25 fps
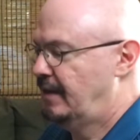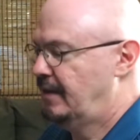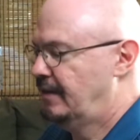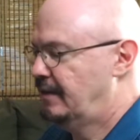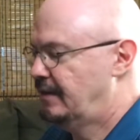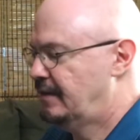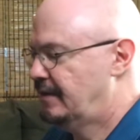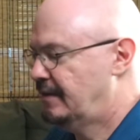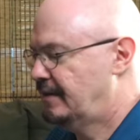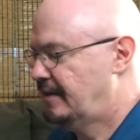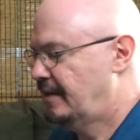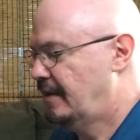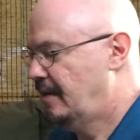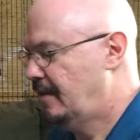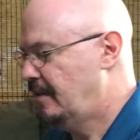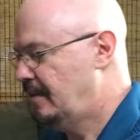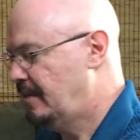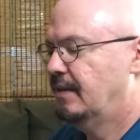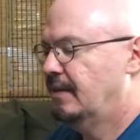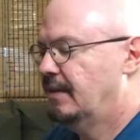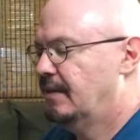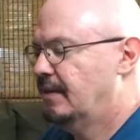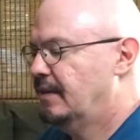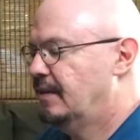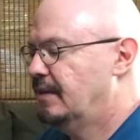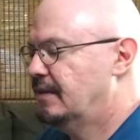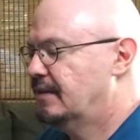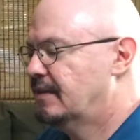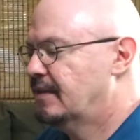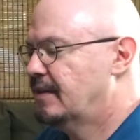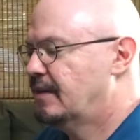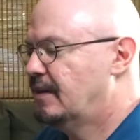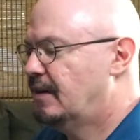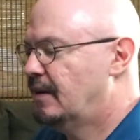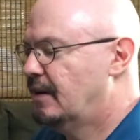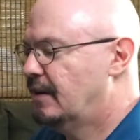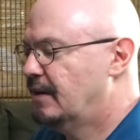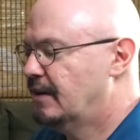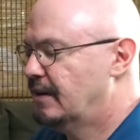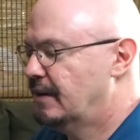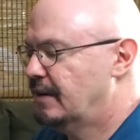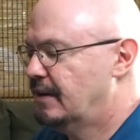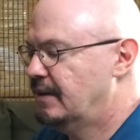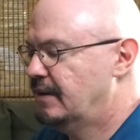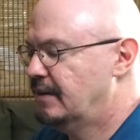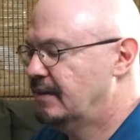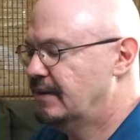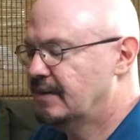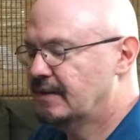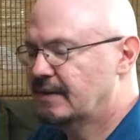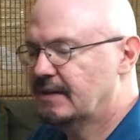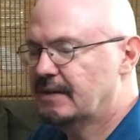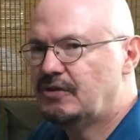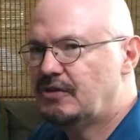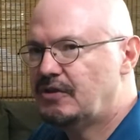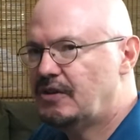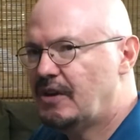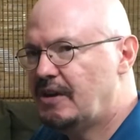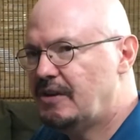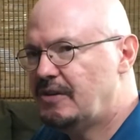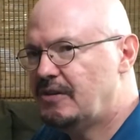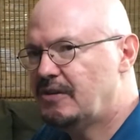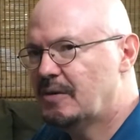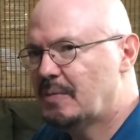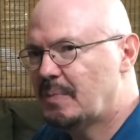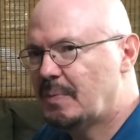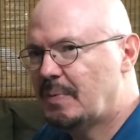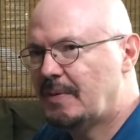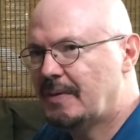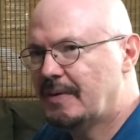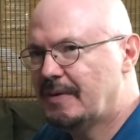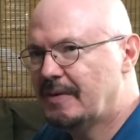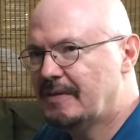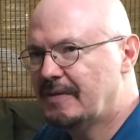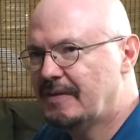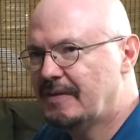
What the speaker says: So this card is Change Your Point of